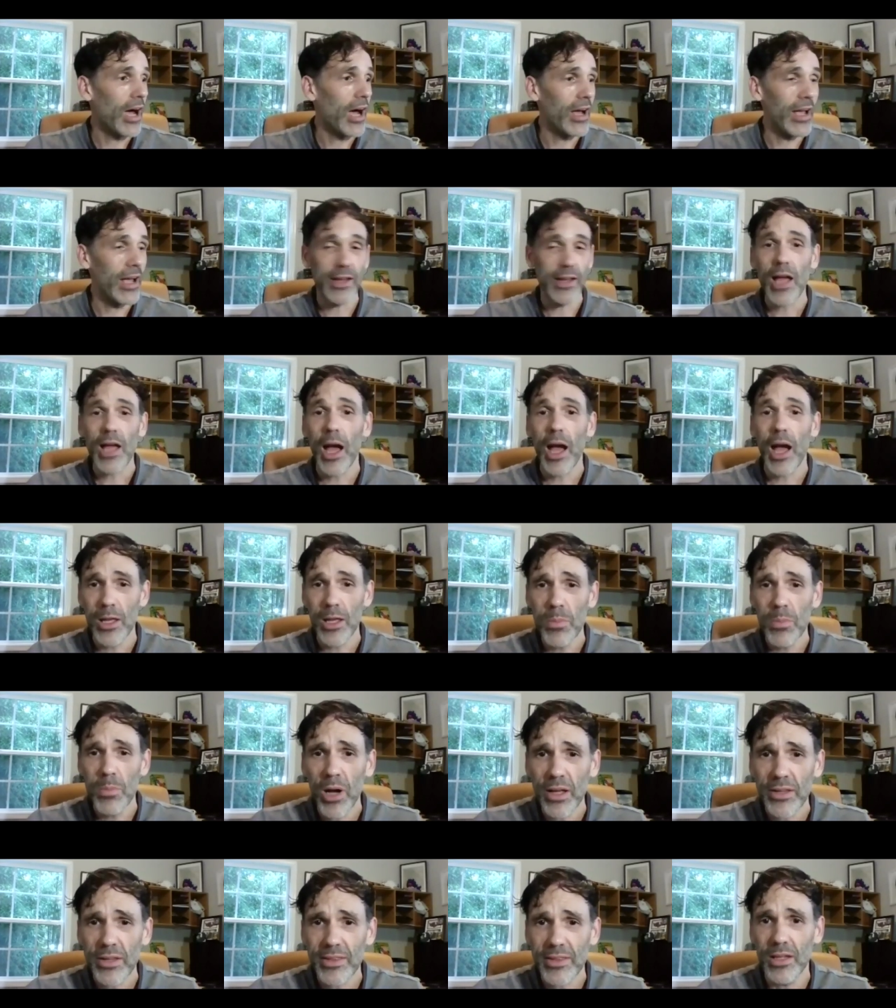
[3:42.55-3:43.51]
And
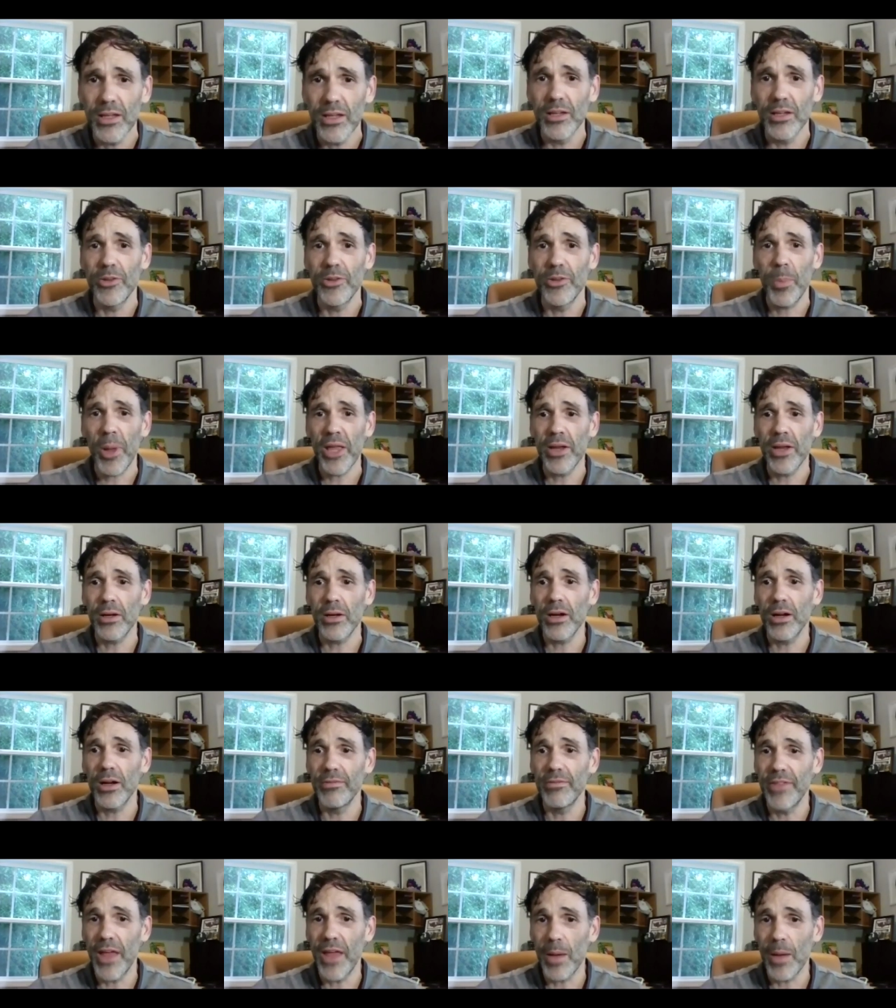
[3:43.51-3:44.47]
Caillebotte, the painter
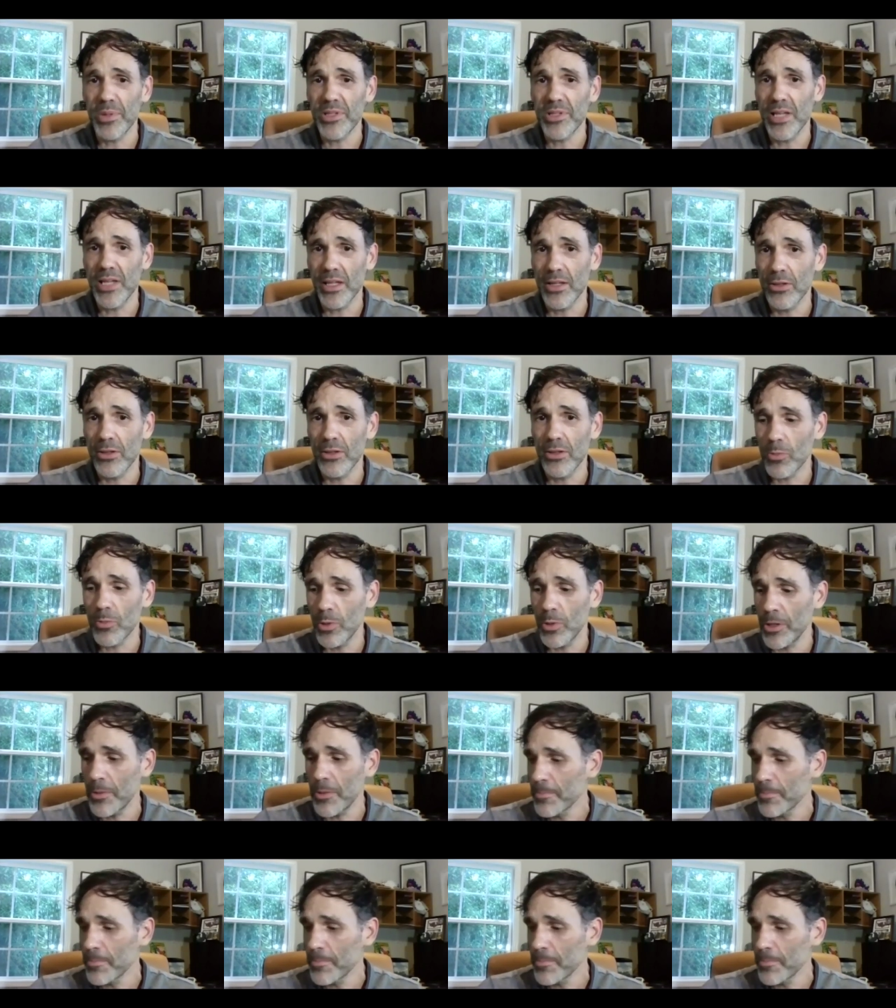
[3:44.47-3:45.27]
of that particular one,